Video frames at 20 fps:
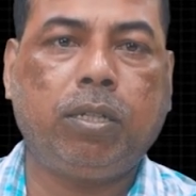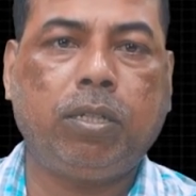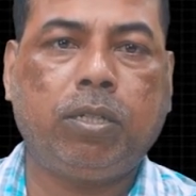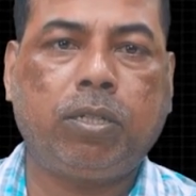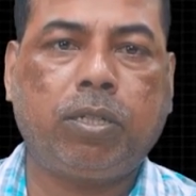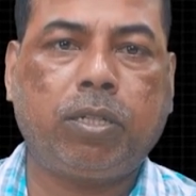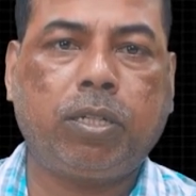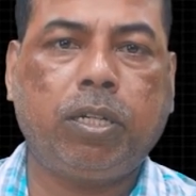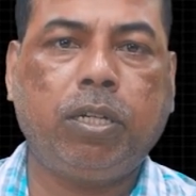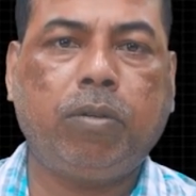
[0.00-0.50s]

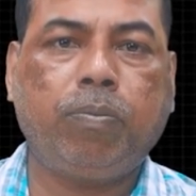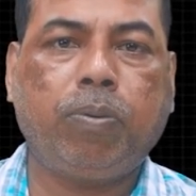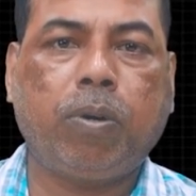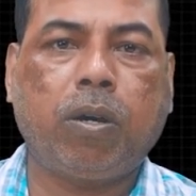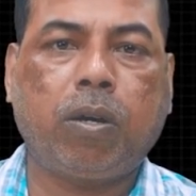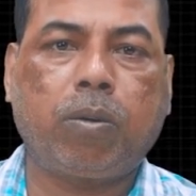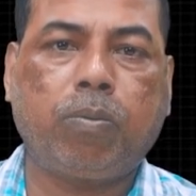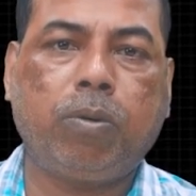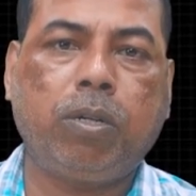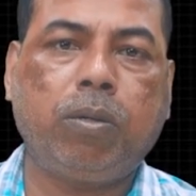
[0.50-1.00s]

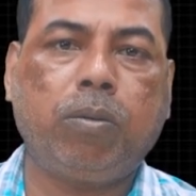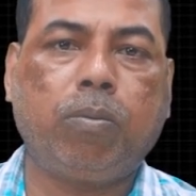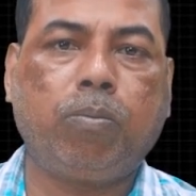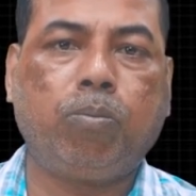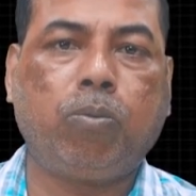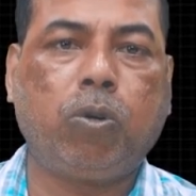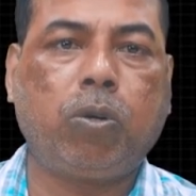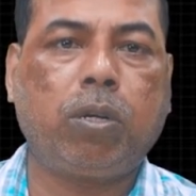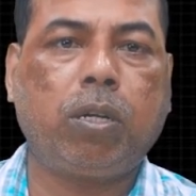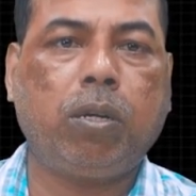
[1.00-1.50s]
straightforward
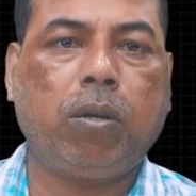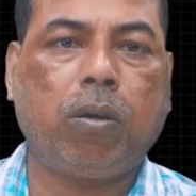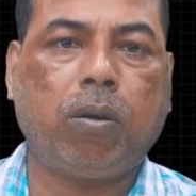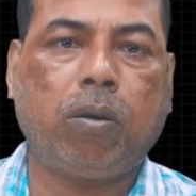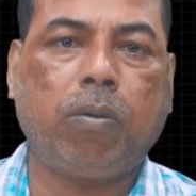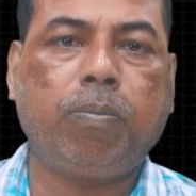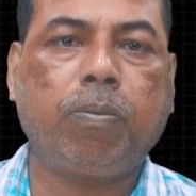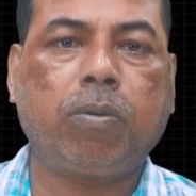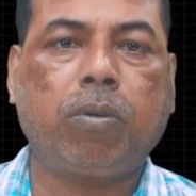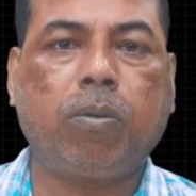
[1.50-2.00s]
model
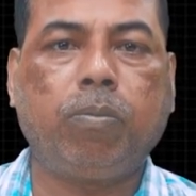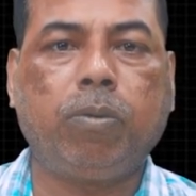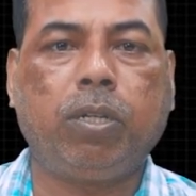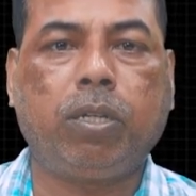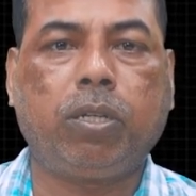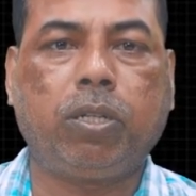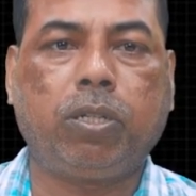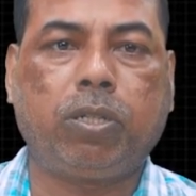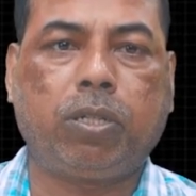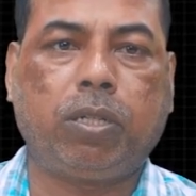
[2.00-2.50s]
of
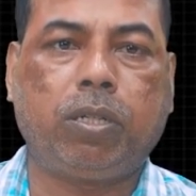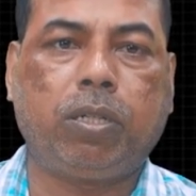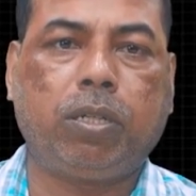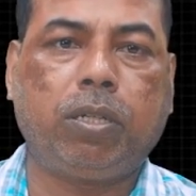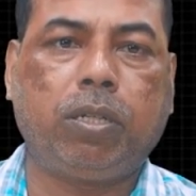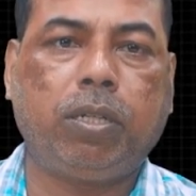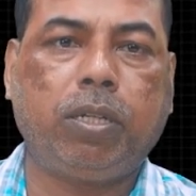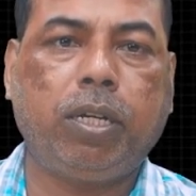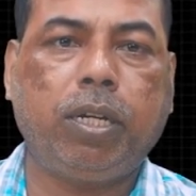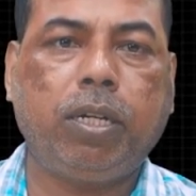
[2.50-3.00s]
communication
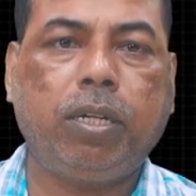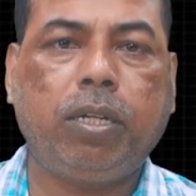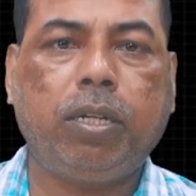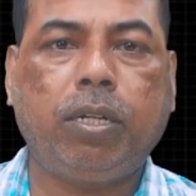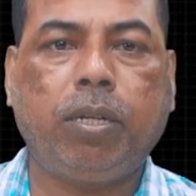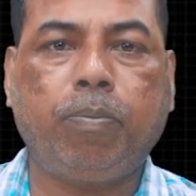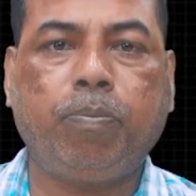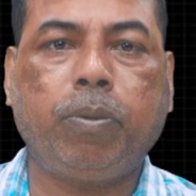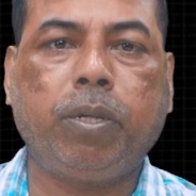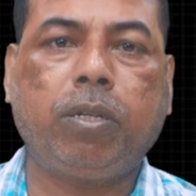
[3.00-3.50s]

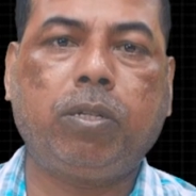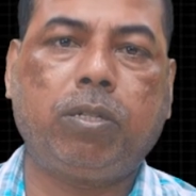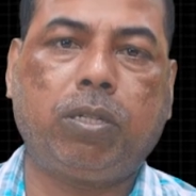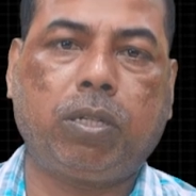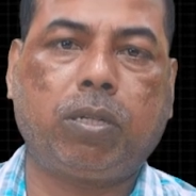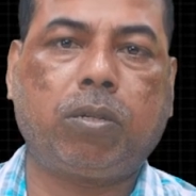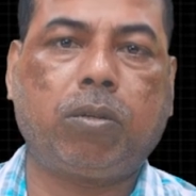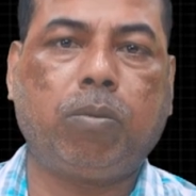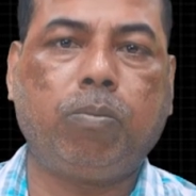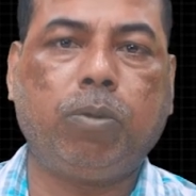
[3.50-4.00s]
that
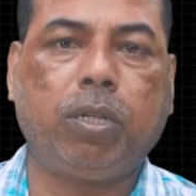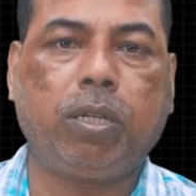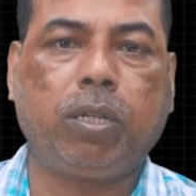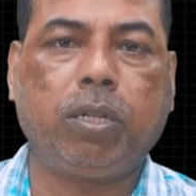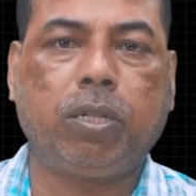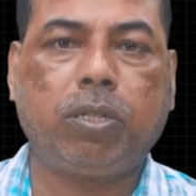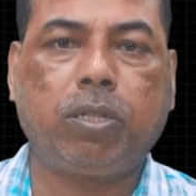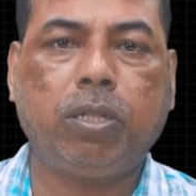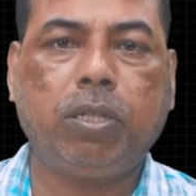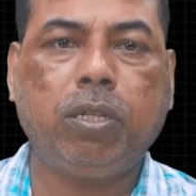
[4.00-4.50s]
depicts
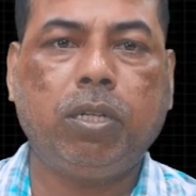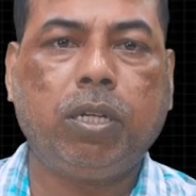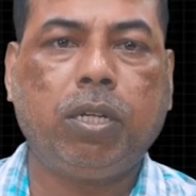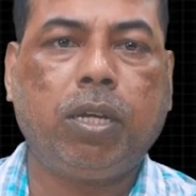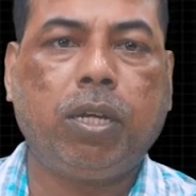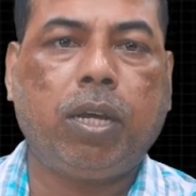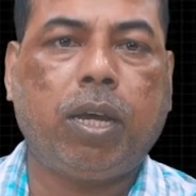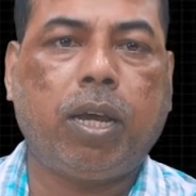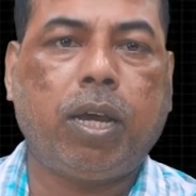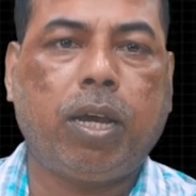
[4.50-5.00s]
communication
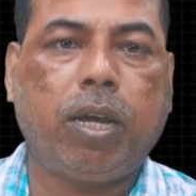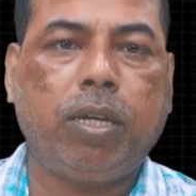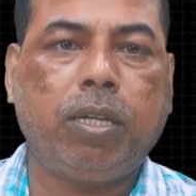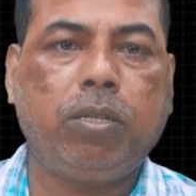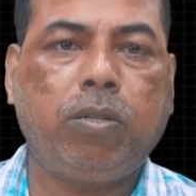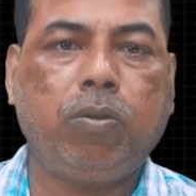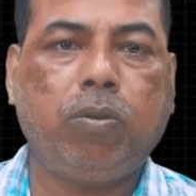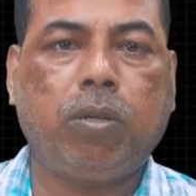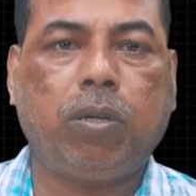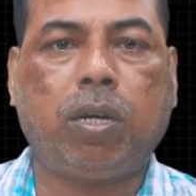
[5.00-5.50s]

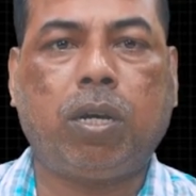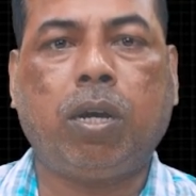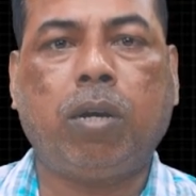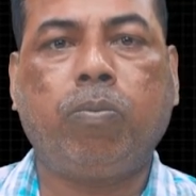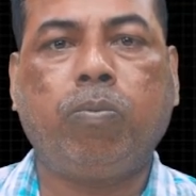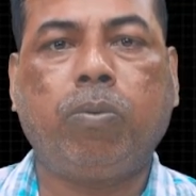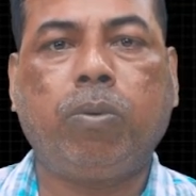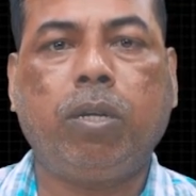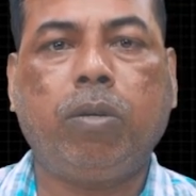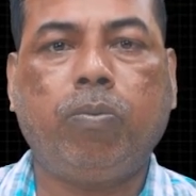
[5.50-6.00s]
as
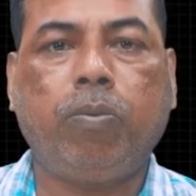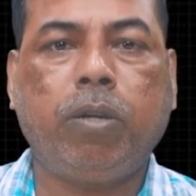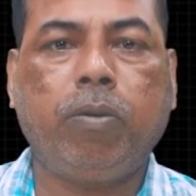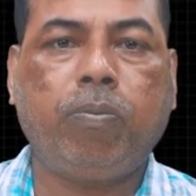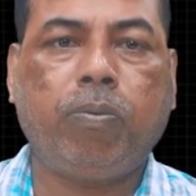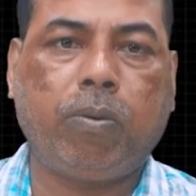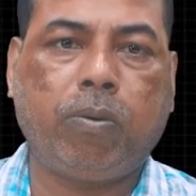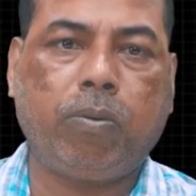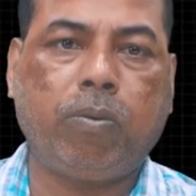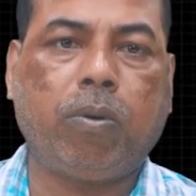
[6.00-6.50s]
a one-way
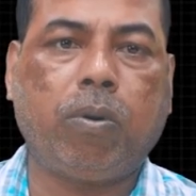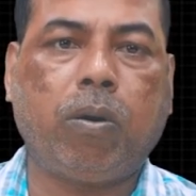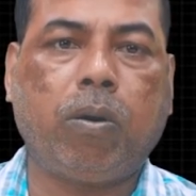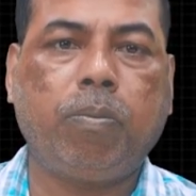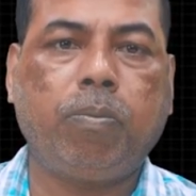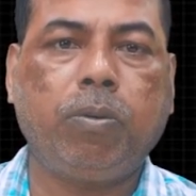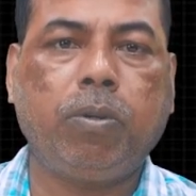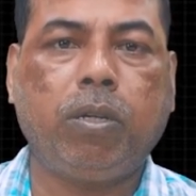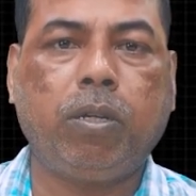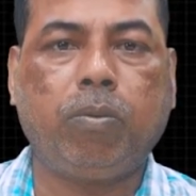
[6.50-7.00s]
flow
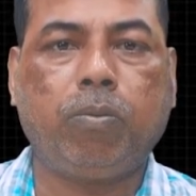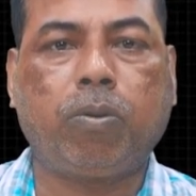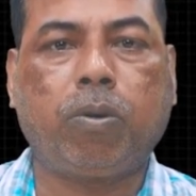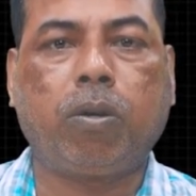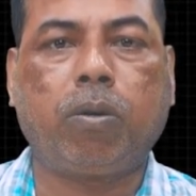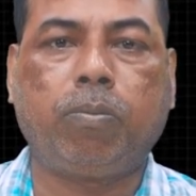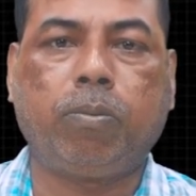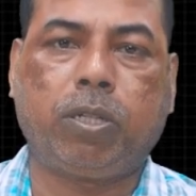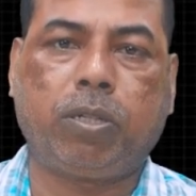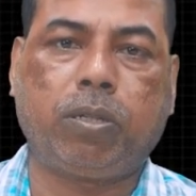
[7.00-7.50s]
of
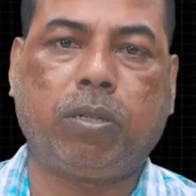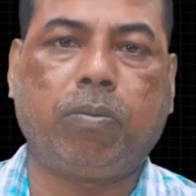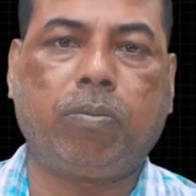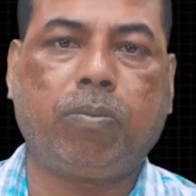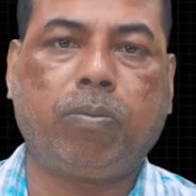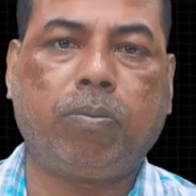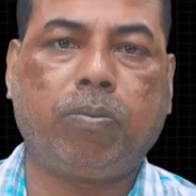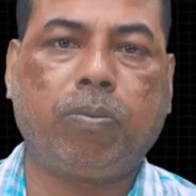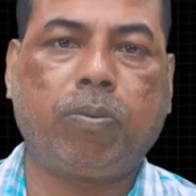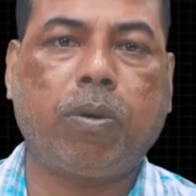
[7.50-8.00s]
information
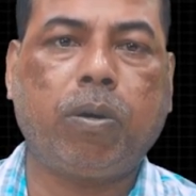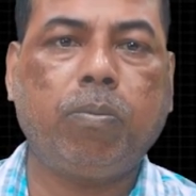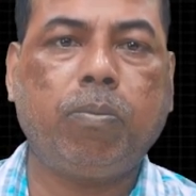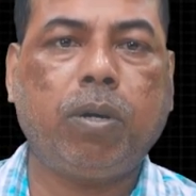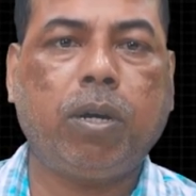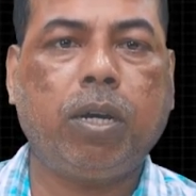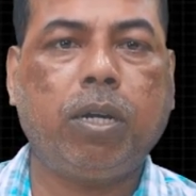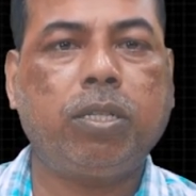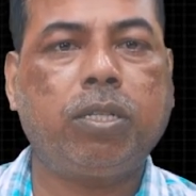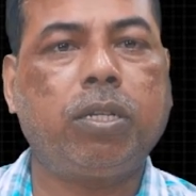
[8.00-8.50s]

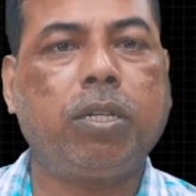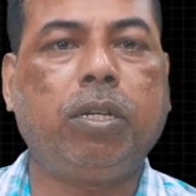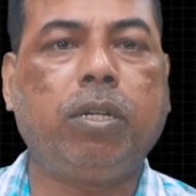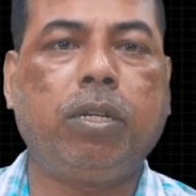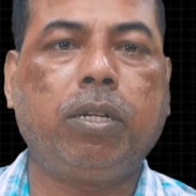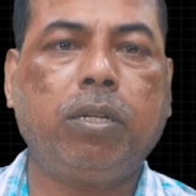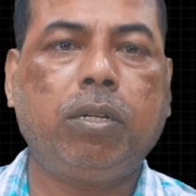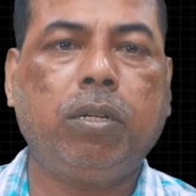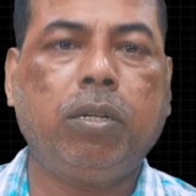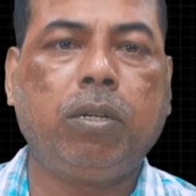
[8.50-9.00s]
from a
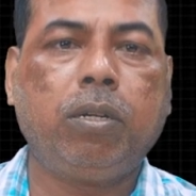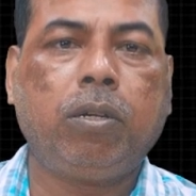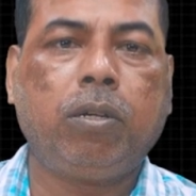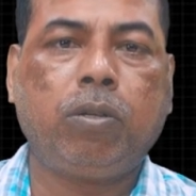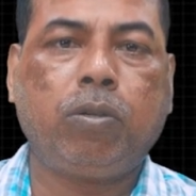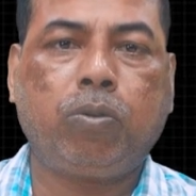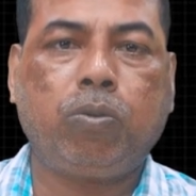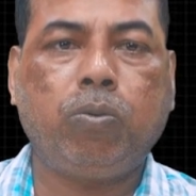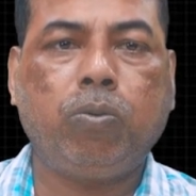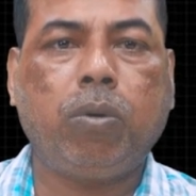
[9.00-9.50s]
sender
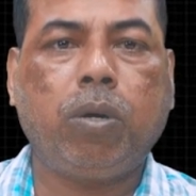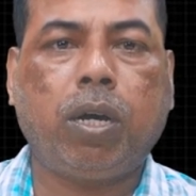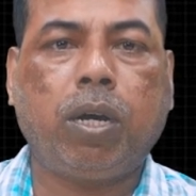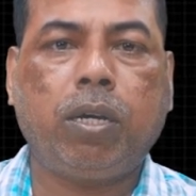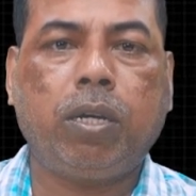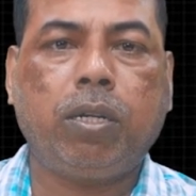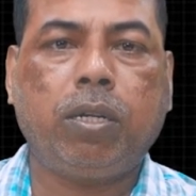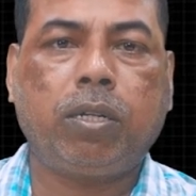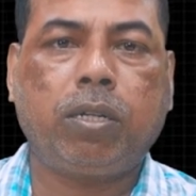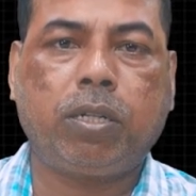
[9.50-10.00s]
to
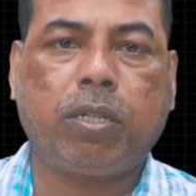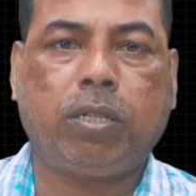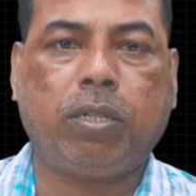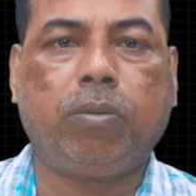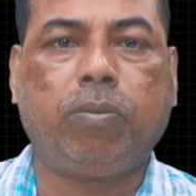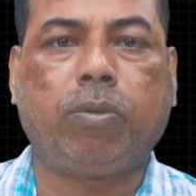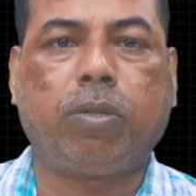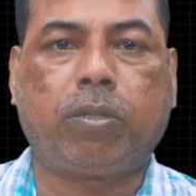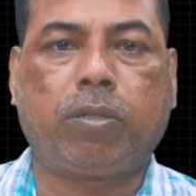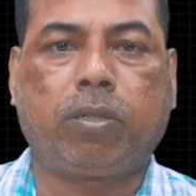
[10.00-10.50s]
a
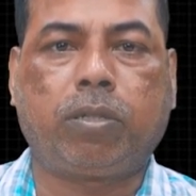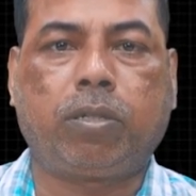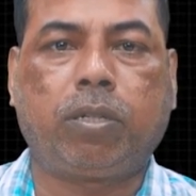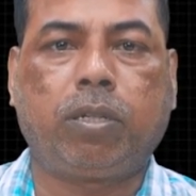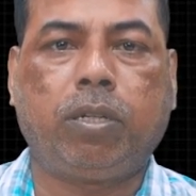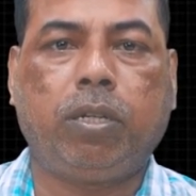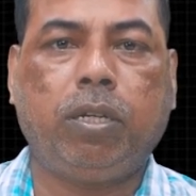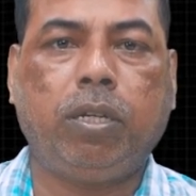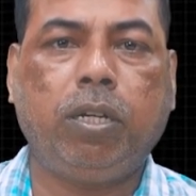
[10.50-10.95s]
receivers.